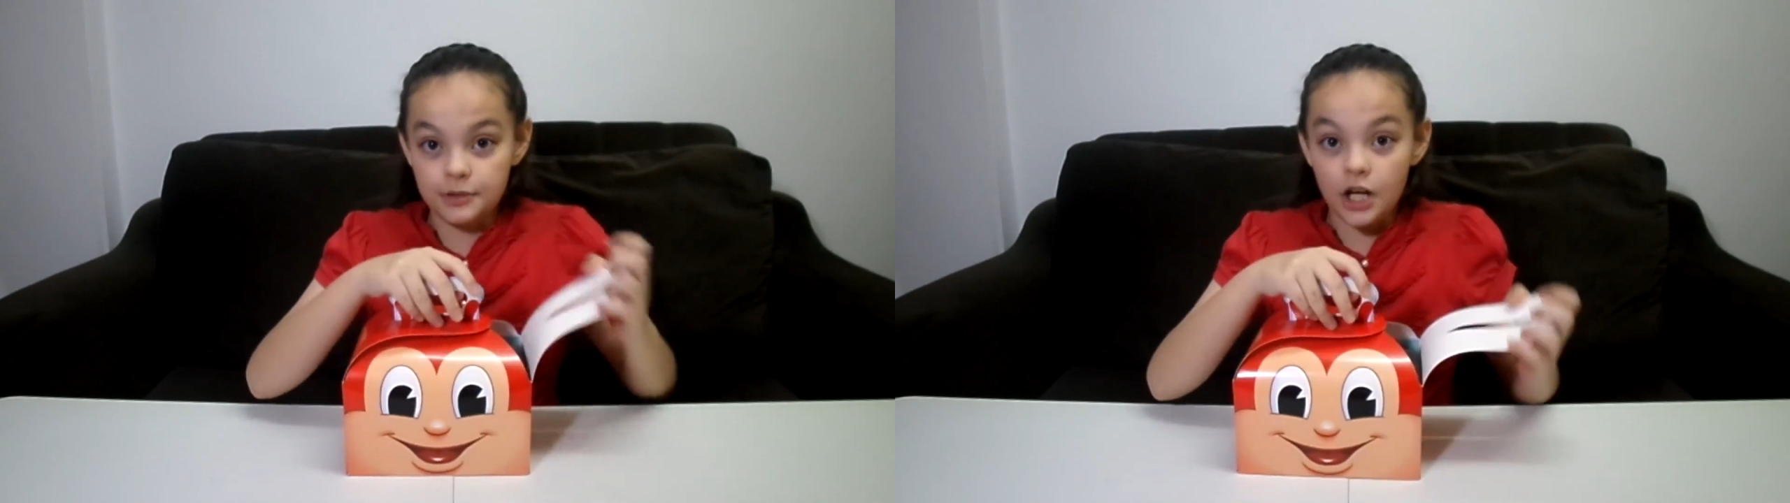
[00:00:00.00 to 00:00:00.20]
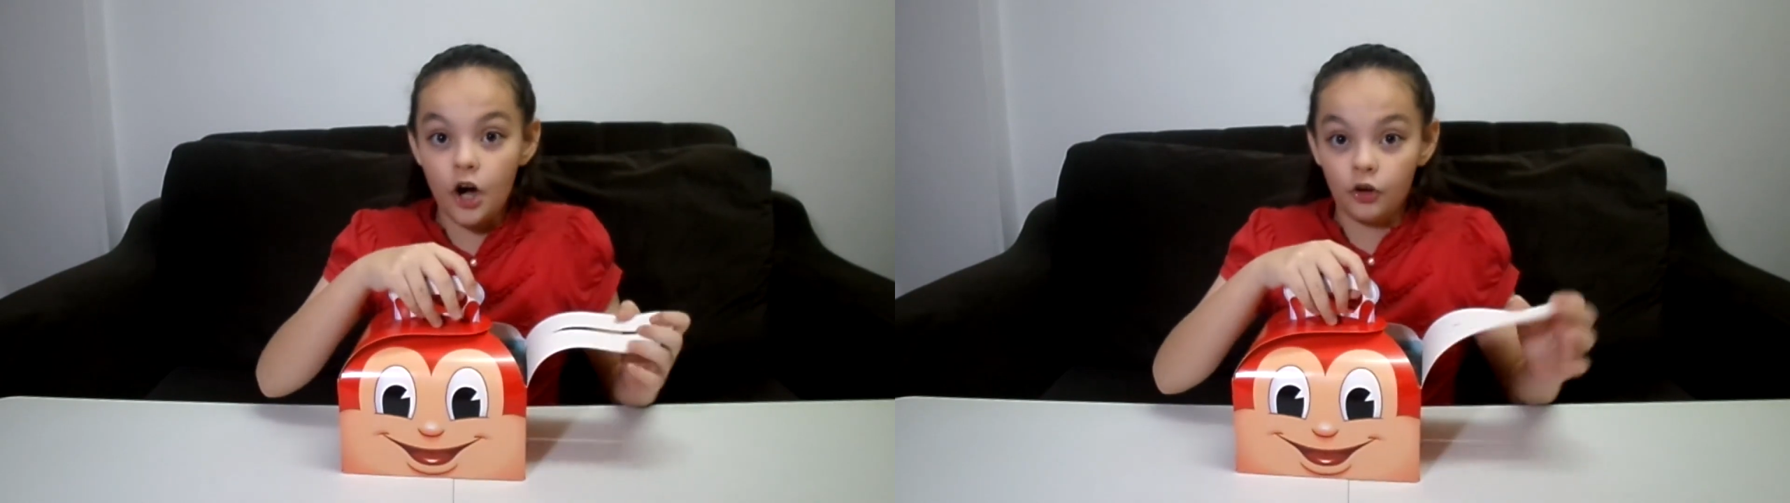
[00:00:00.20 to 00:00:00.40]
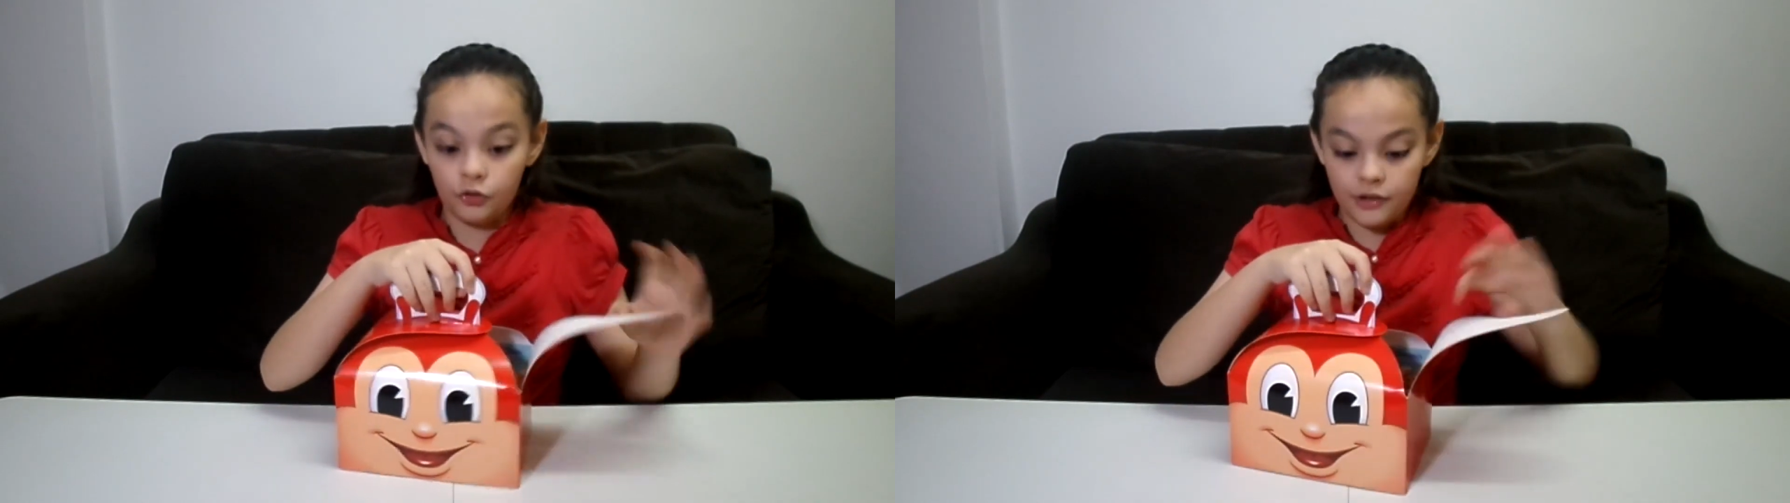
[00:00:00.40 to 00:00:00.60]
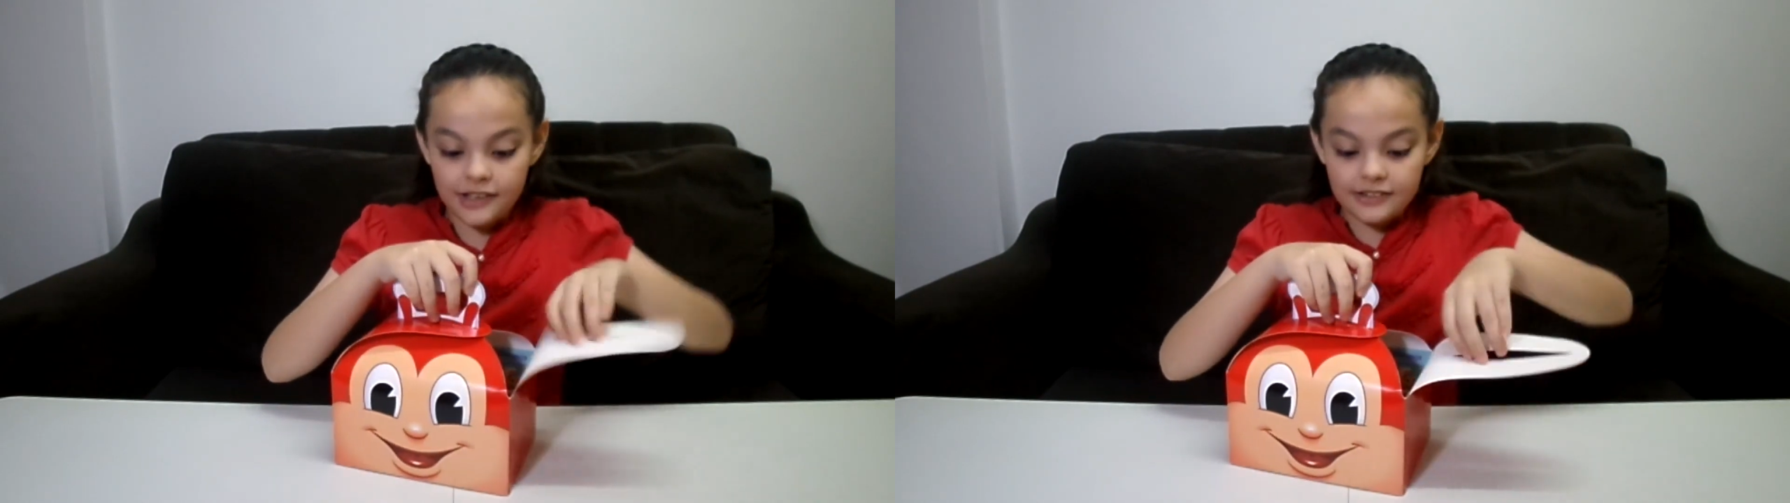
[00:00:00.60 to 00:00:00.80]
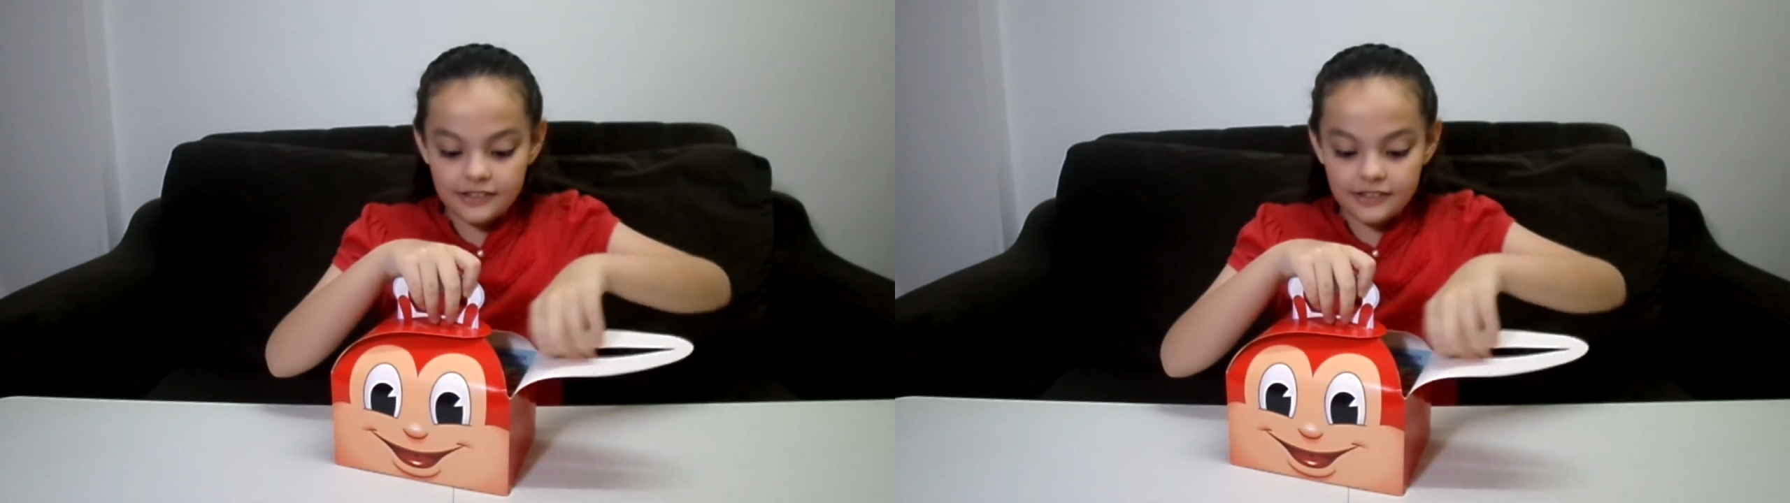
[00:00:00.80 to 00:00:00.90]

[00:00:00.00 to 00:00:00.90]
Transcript: be a great,